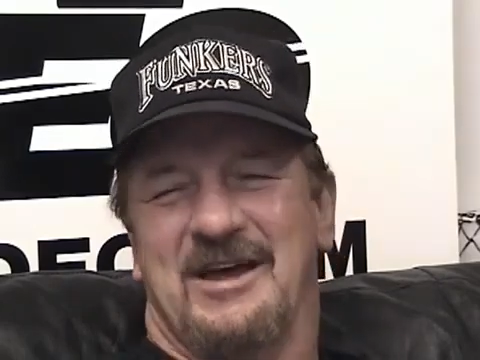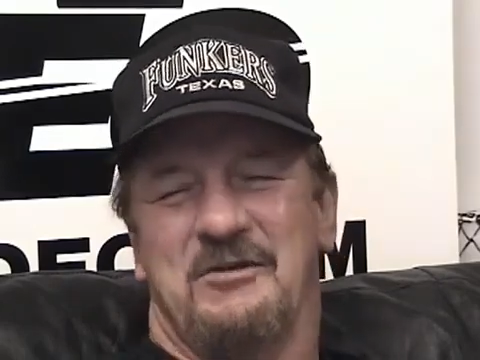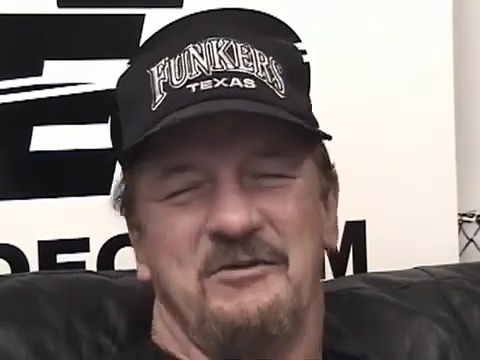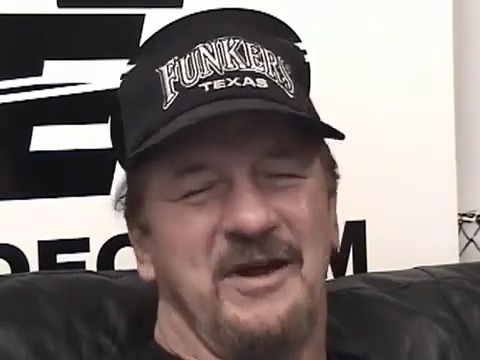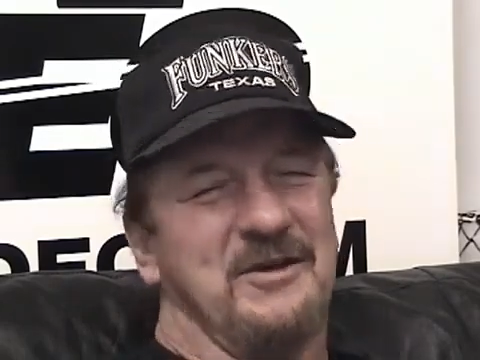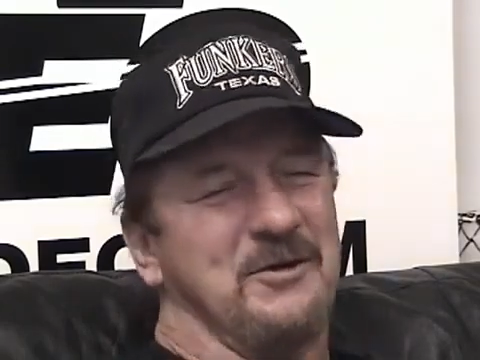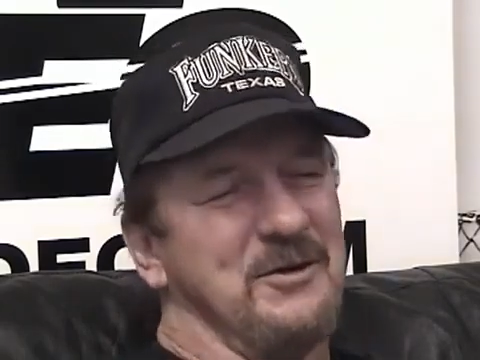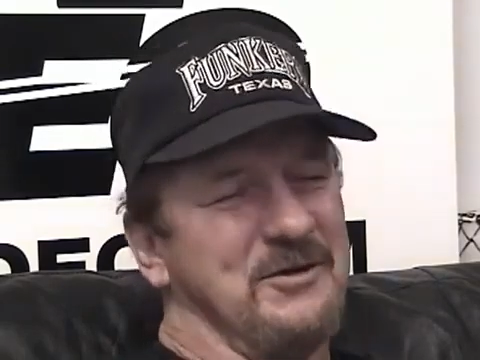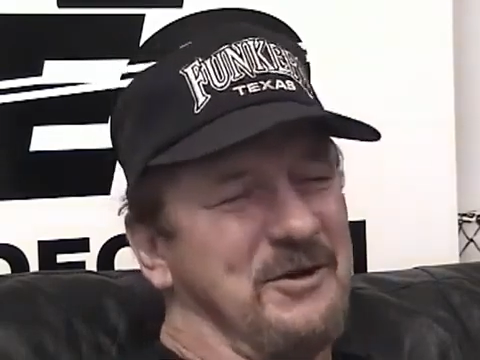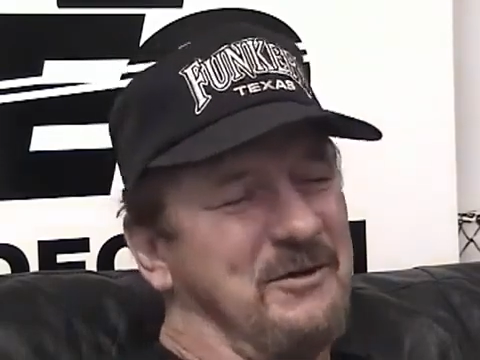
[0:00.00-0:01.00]
Vince
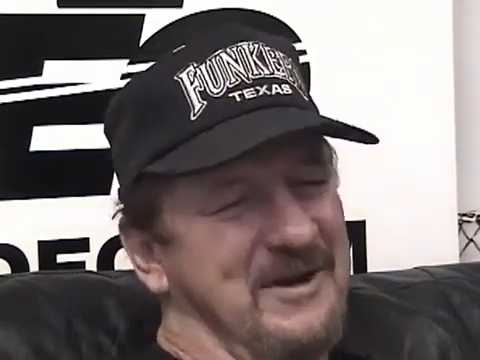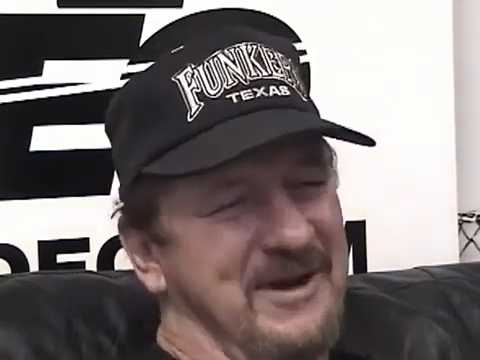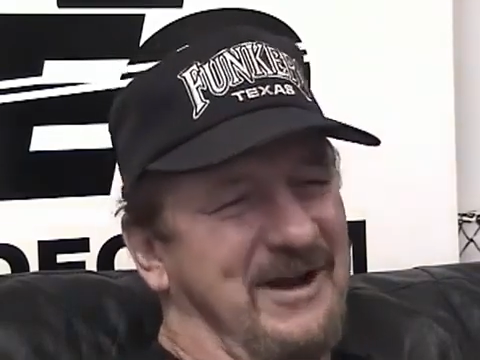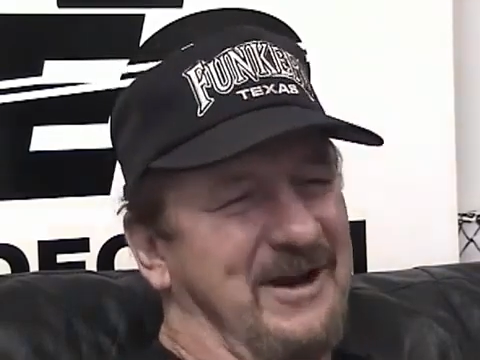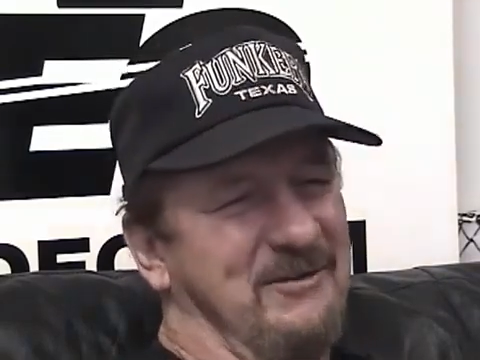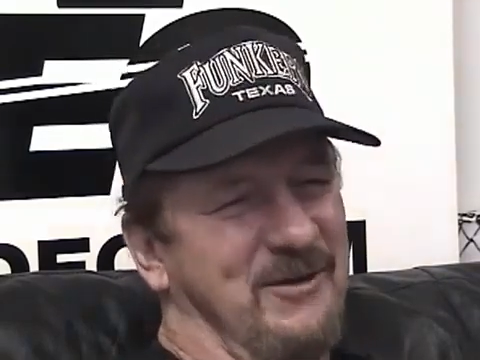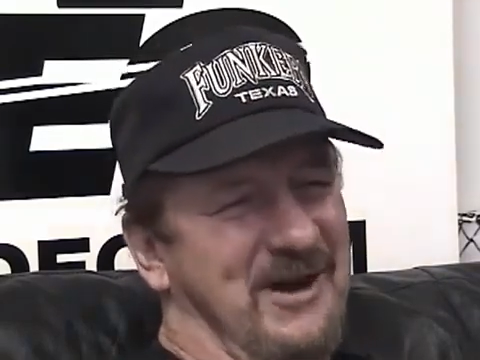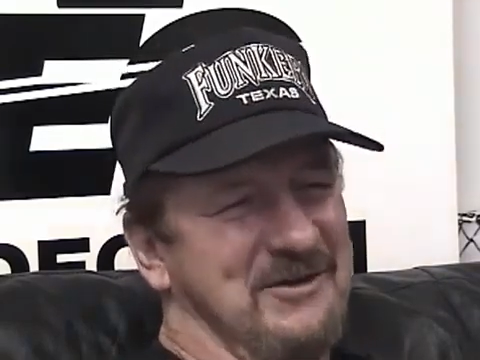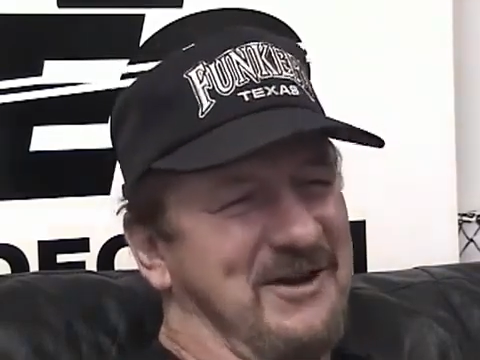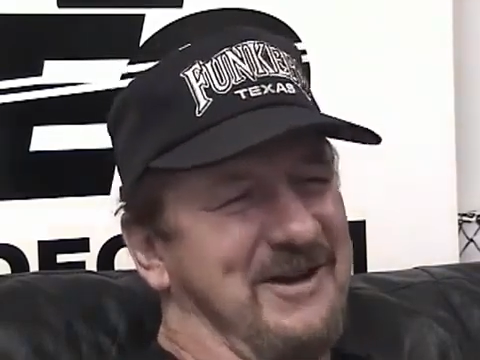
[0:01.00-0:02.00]
Russo at the head of
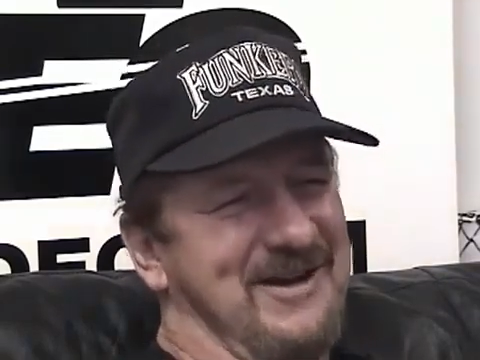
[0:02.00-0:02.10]
wrestling.